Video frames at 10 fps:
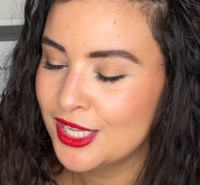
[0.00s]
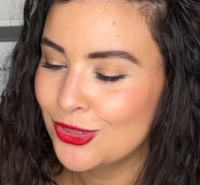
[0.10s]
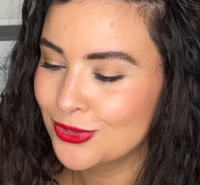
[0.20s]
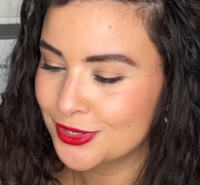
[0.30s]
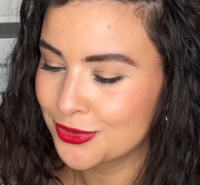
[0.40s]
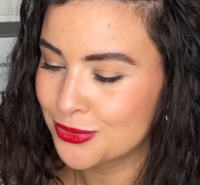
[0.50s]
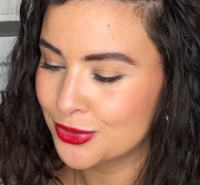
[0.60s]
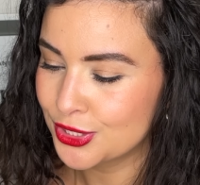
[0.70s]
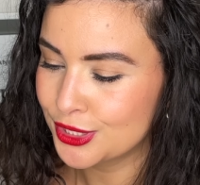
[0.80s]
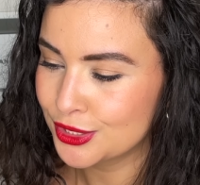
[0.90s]
Looks like a
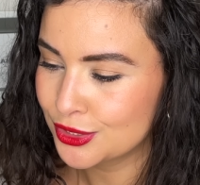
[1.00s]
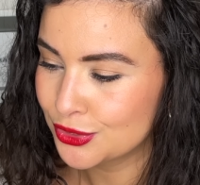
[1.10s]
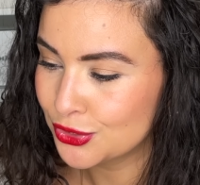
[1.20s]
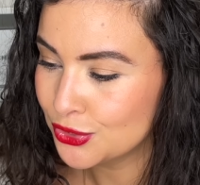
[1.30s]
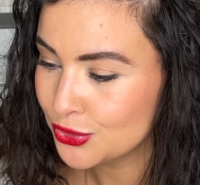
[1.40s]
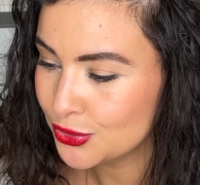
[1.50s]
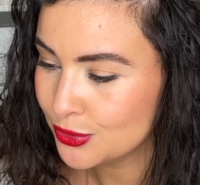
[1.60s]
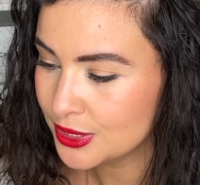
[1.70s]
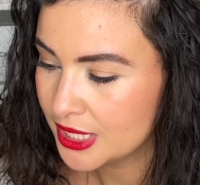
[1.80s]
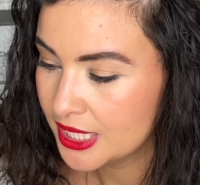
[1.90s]
gorgeous nude.